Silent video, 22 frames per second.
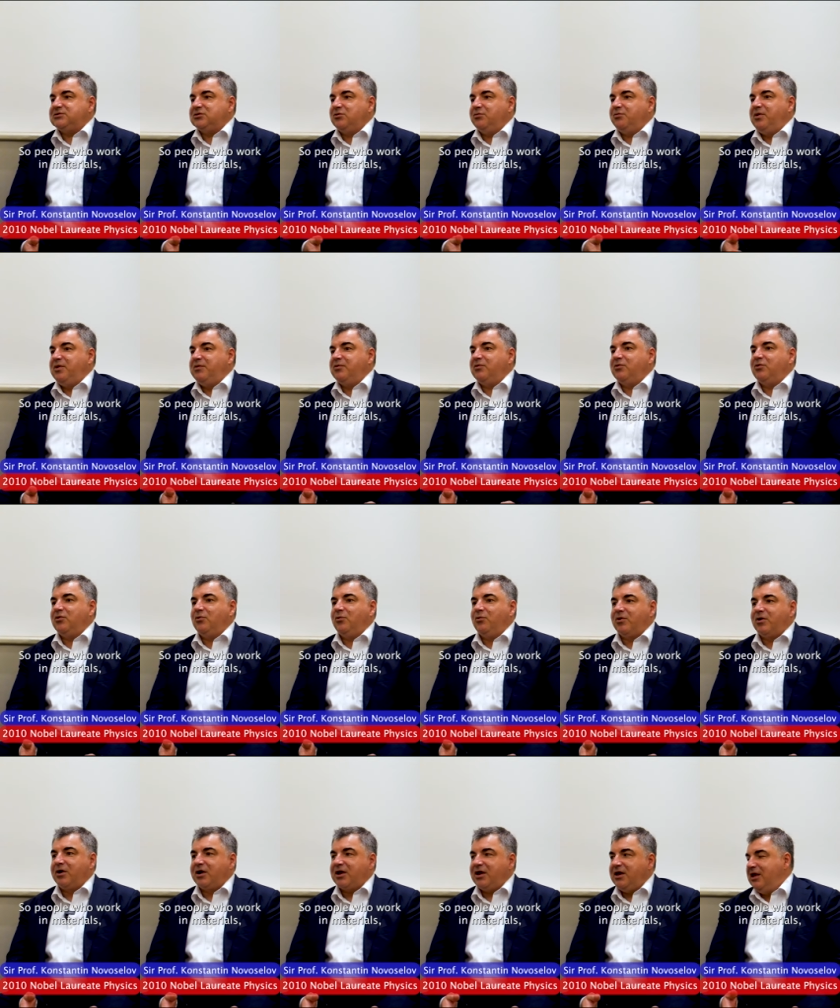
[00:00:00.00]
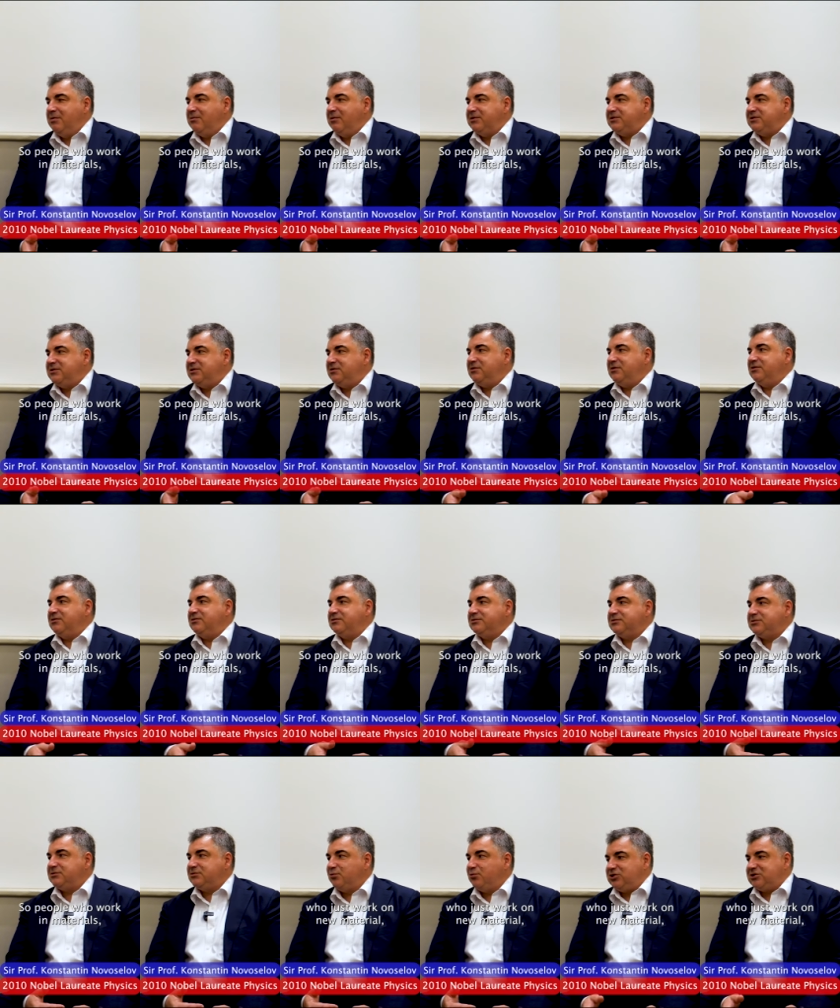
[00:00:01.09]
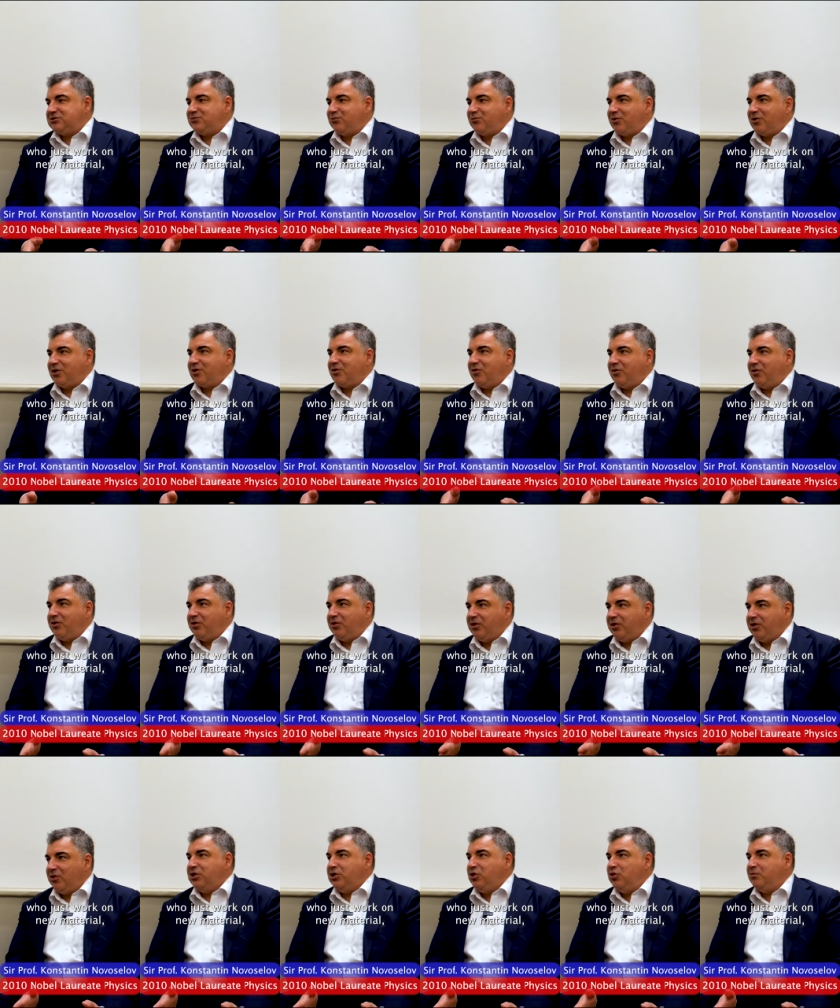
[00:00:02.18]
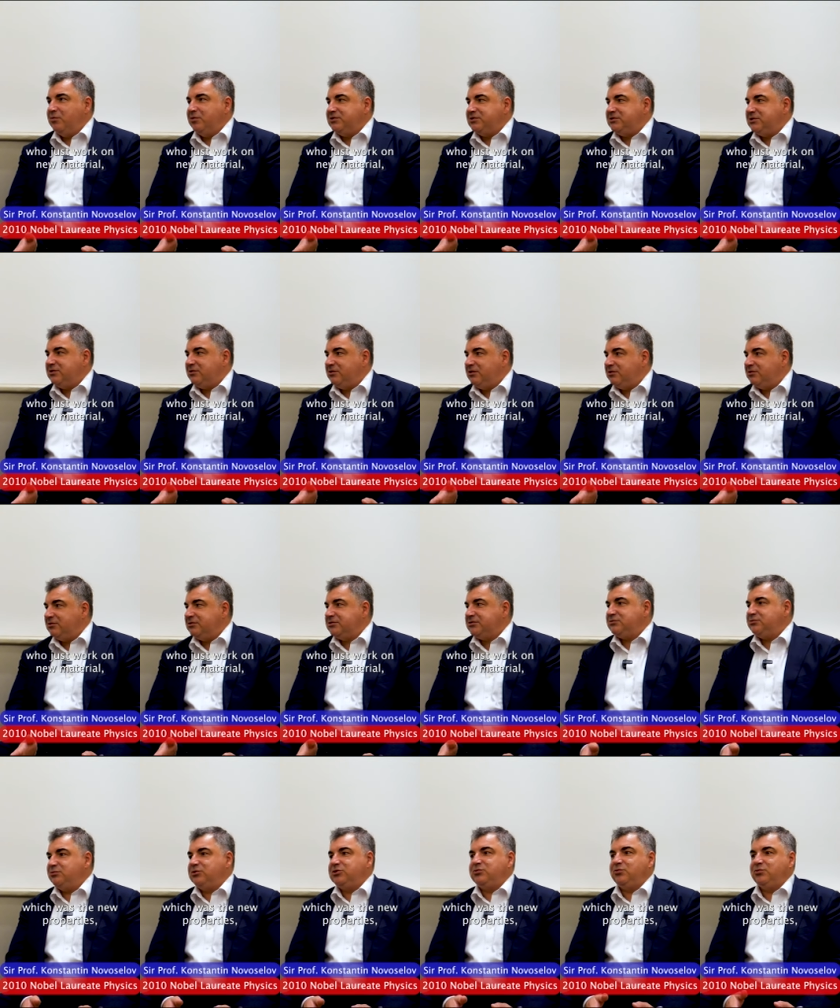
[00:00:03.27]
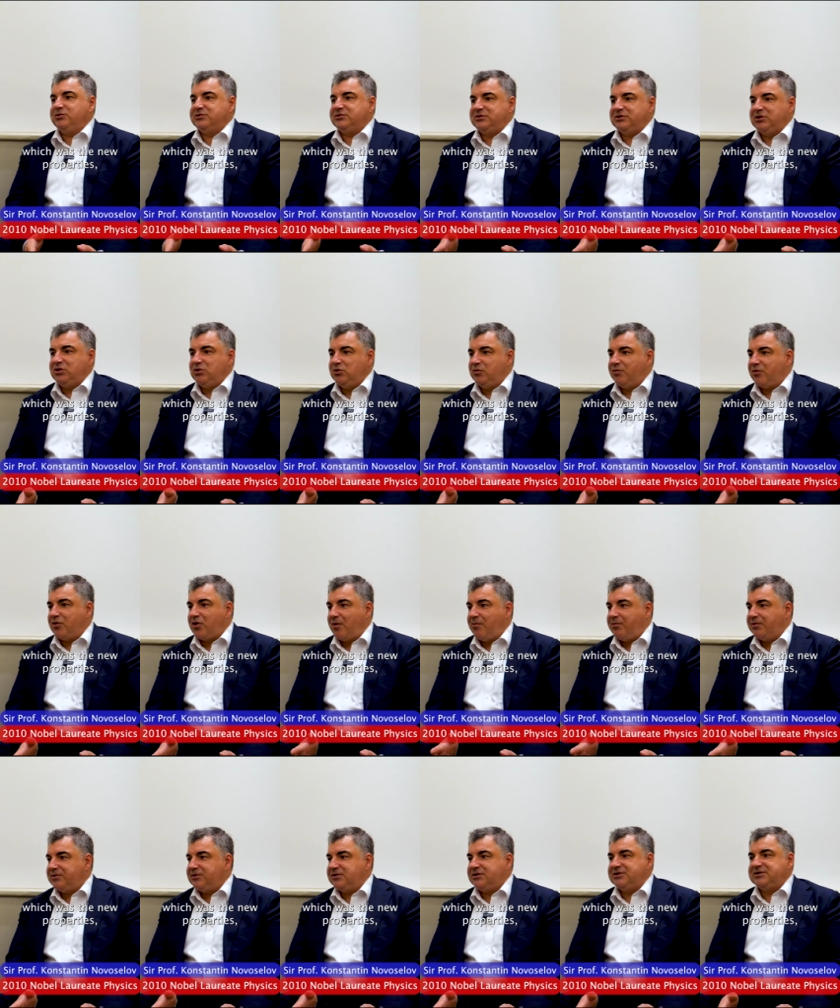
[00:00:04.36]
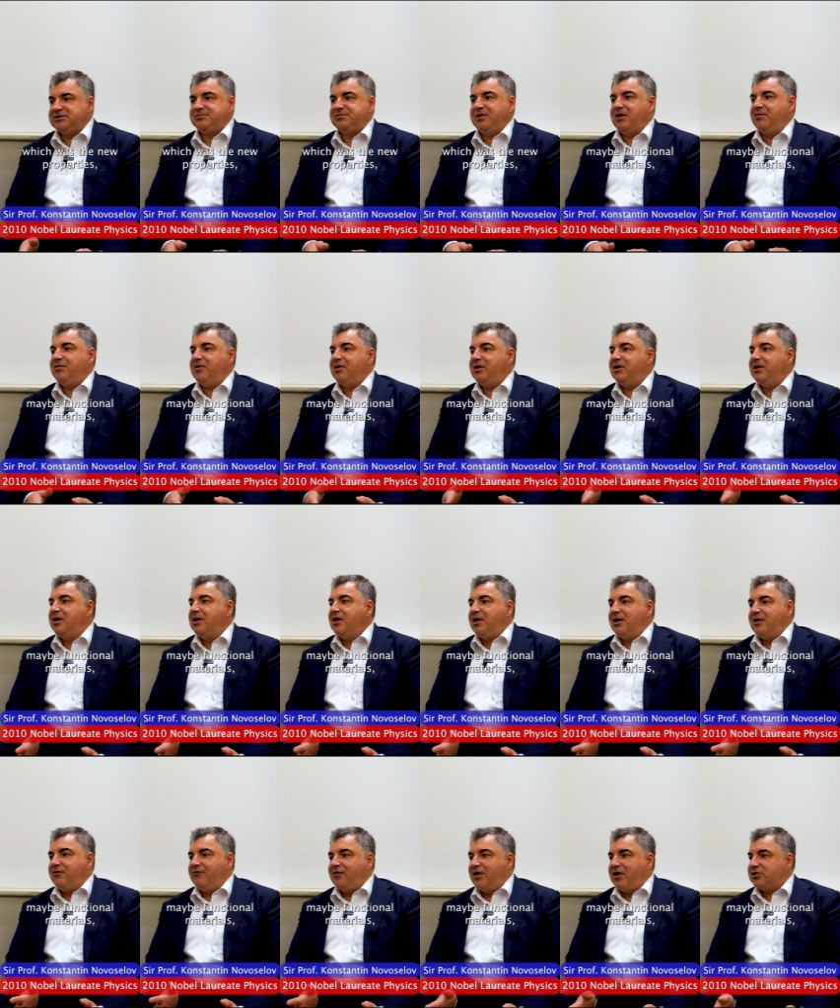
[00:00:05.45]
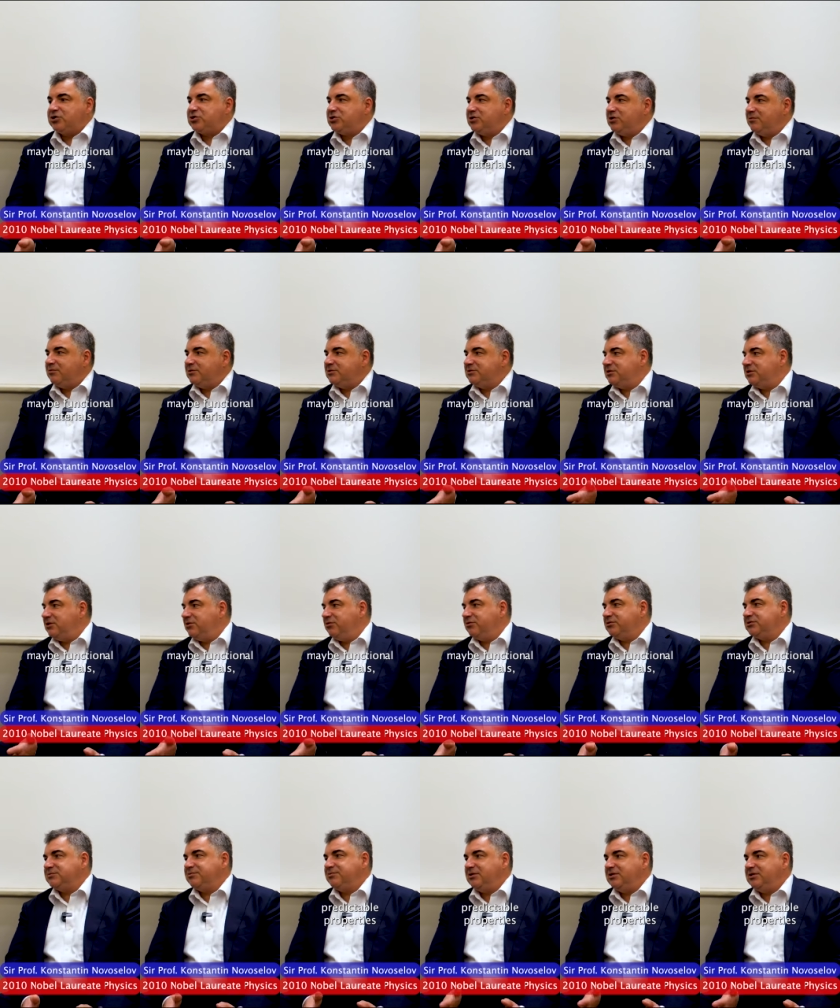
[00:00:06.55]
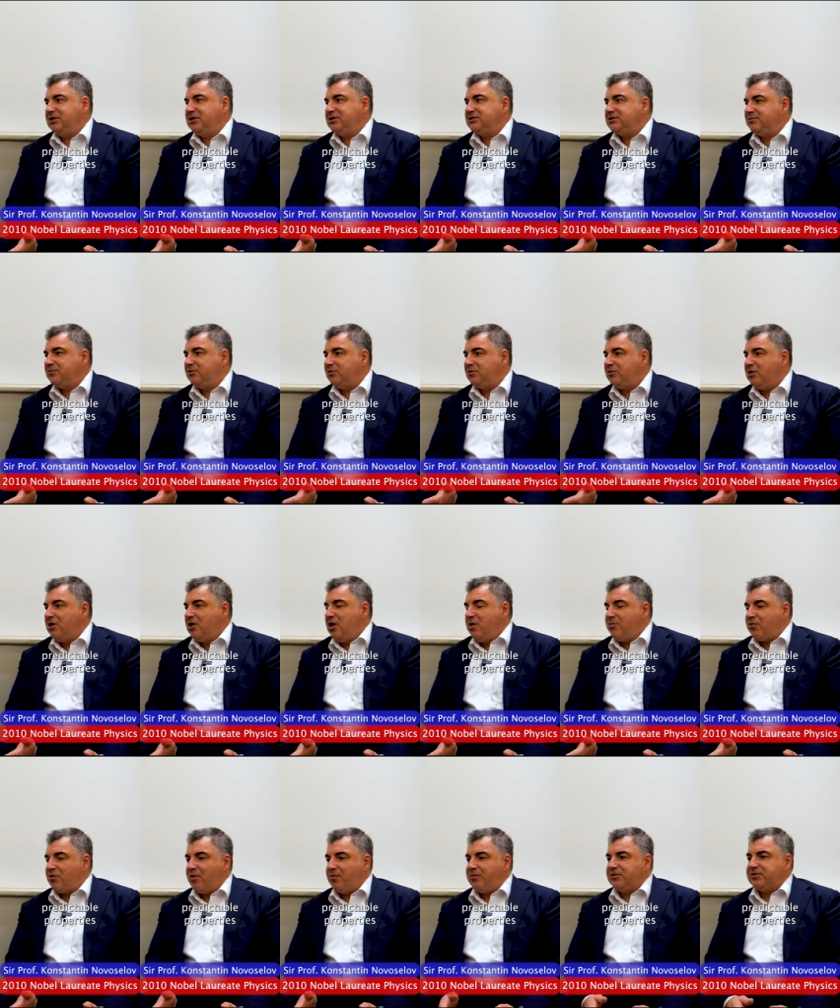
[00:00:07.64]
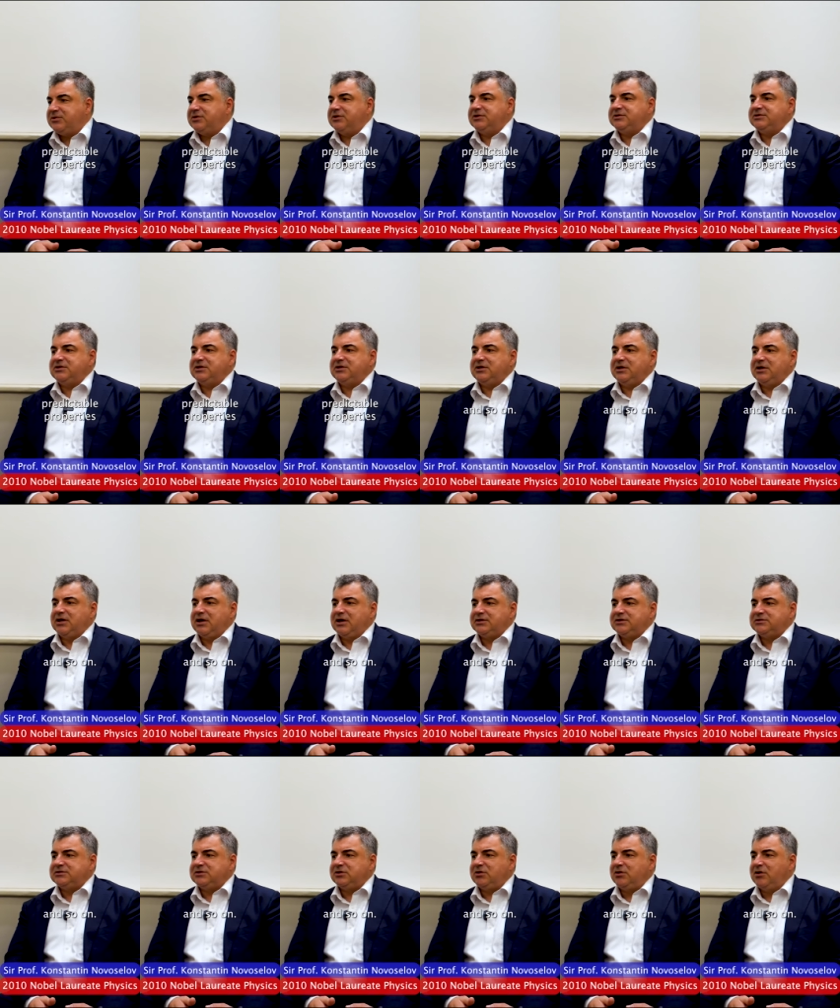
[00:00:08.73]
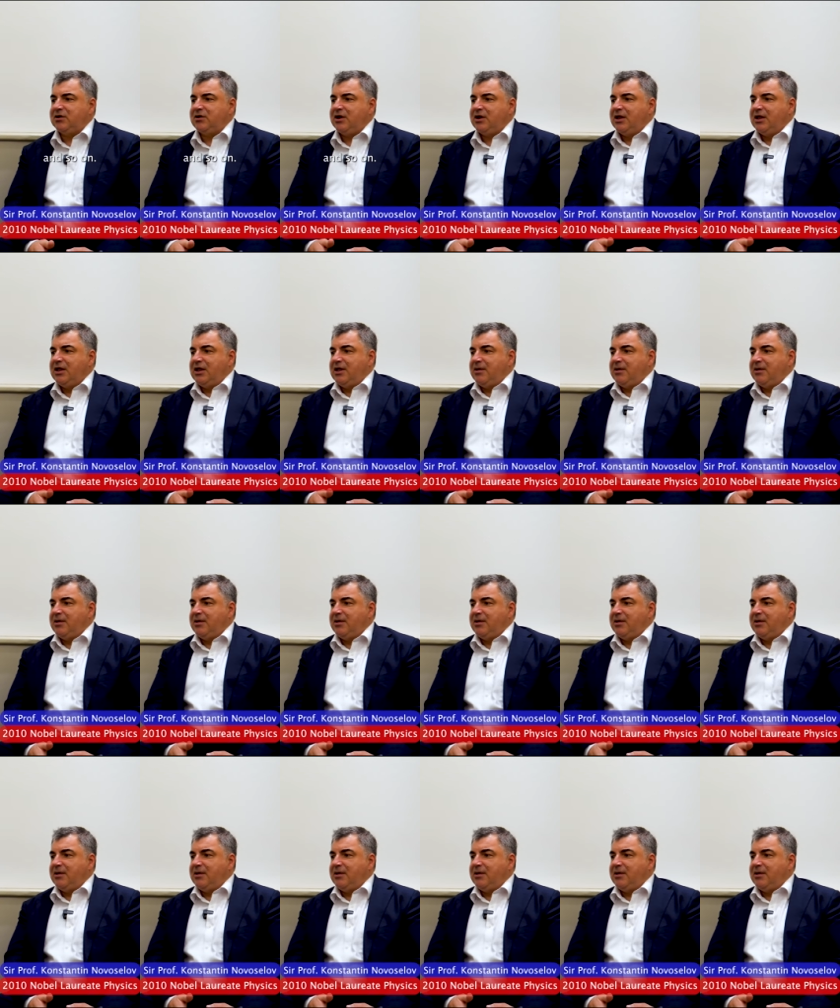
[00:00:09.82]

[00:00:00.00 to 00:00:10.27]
So, people who work in materials, who just work on new materials which, with the new properties, maybe functional materials, predictable properties, and, and so on.